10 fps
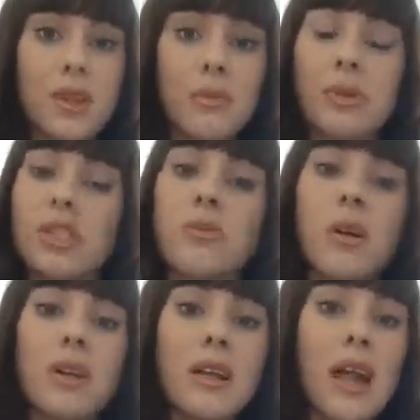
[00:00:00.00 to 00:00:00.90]
But she
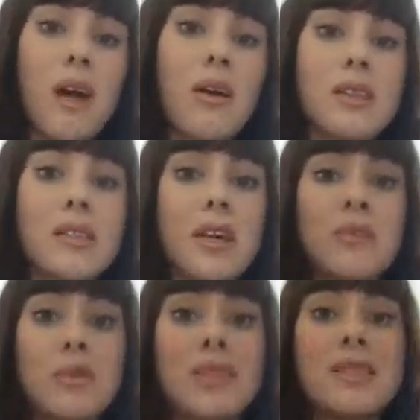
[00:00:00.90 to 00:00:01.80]
won't allow
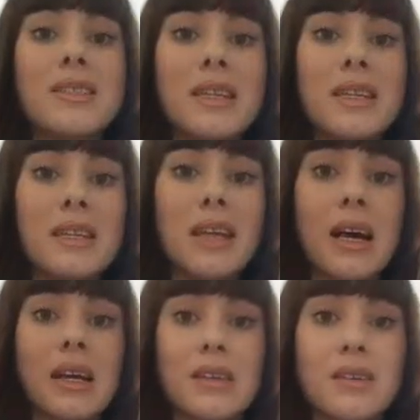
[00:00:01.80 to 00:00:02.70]
herself to be seen in that.